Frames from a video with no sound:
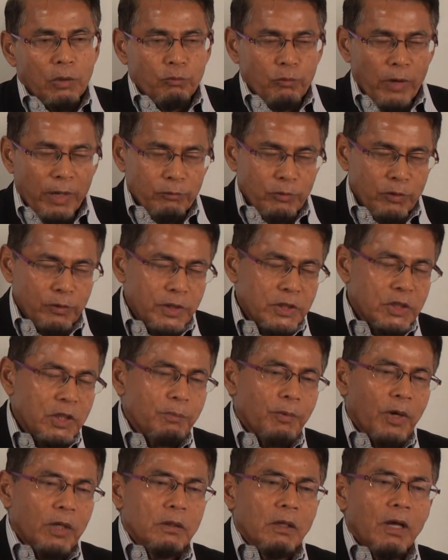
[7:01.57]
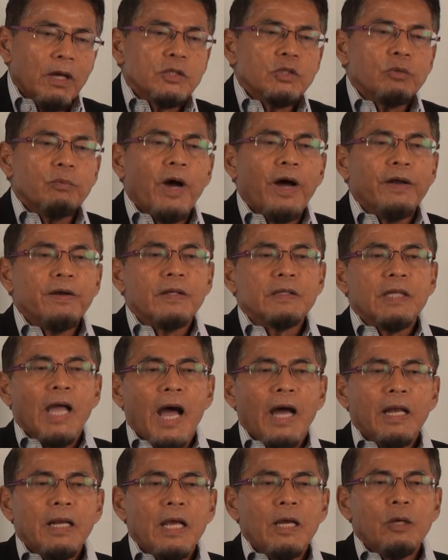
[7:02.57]
When we worship Allah subhanahu wa
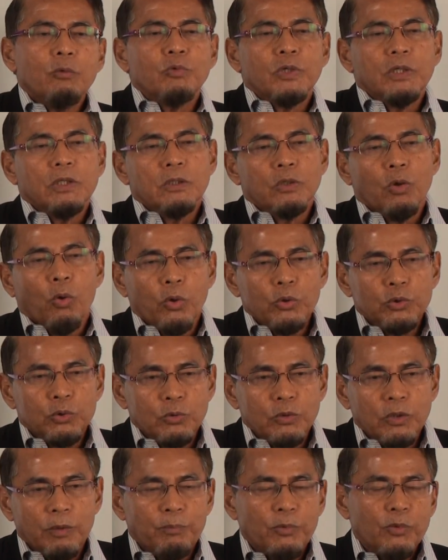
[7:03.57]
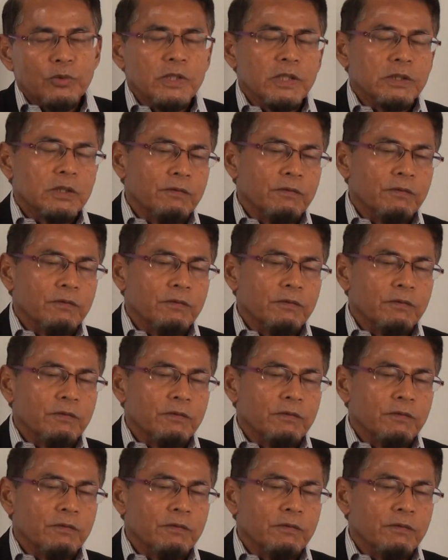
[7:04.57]
ta'ala, we go through the process